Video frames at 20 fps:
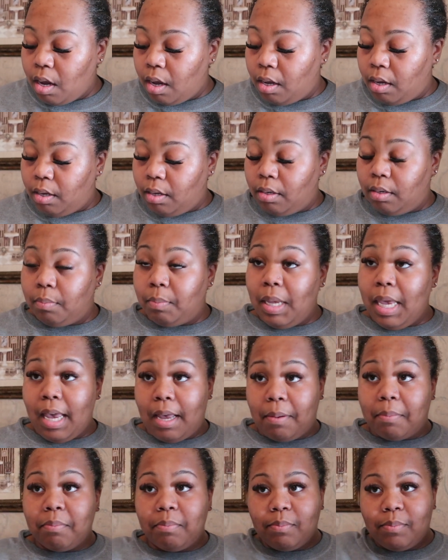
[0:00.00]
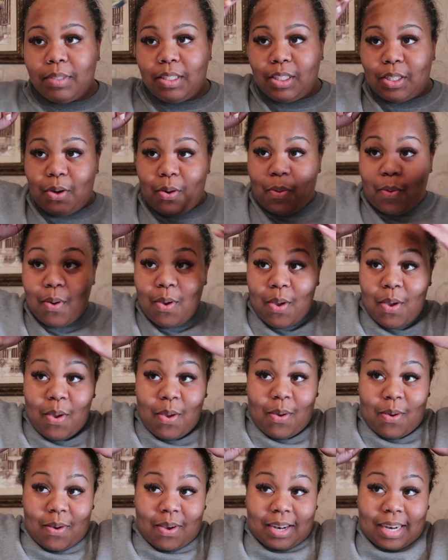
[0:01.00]
yeah, so
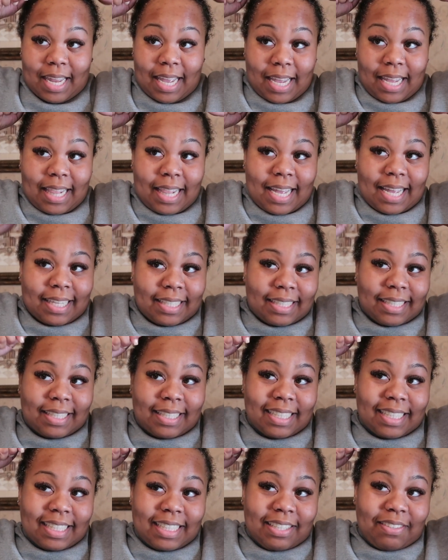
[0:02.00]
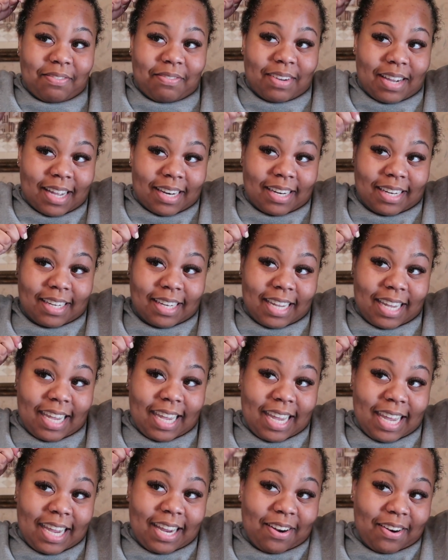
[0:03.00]
online classes is finally
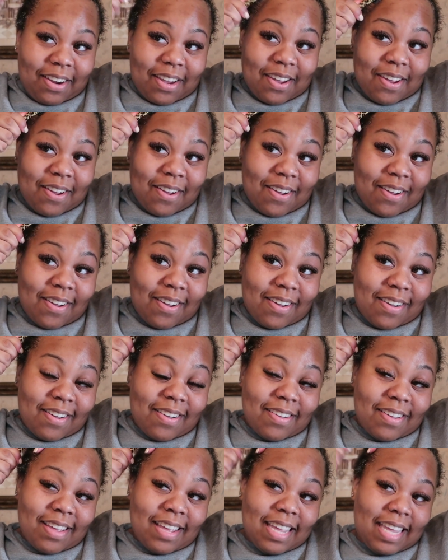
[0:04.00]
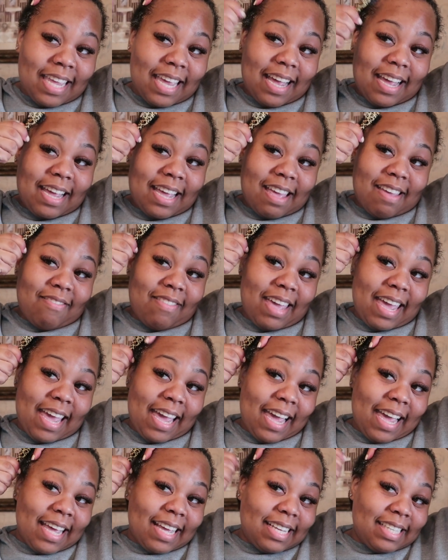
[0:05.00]
here, y'all. Y'all have
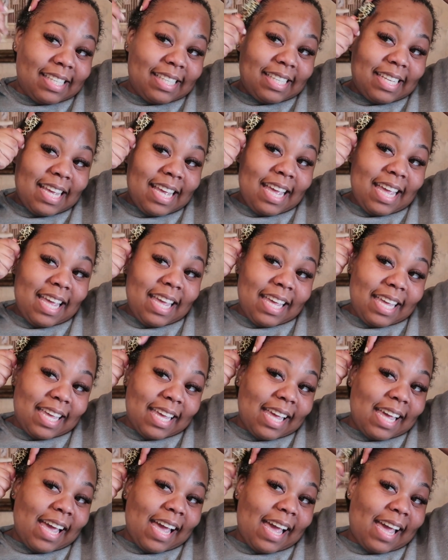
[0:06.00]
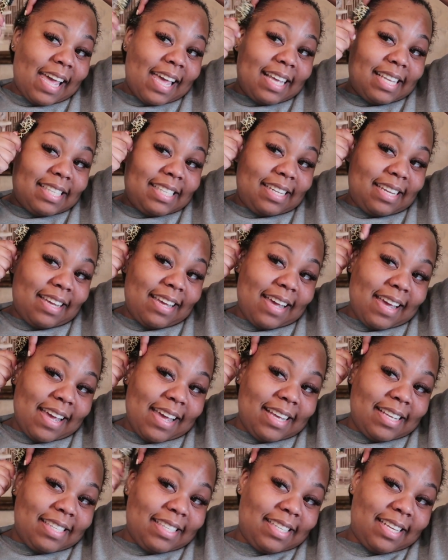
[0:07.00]
asked and asked,
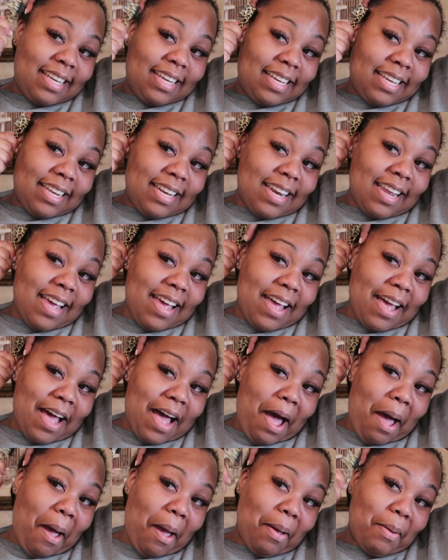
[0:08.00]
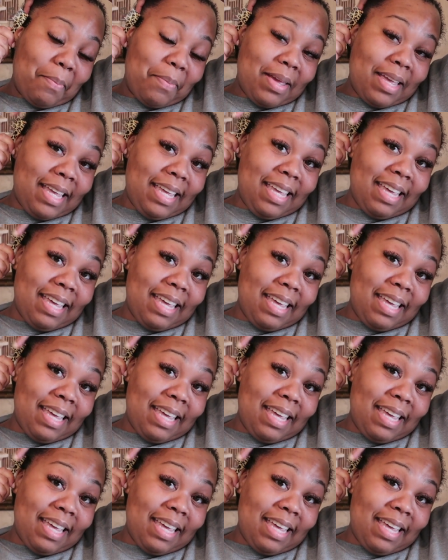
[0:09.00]
and I'm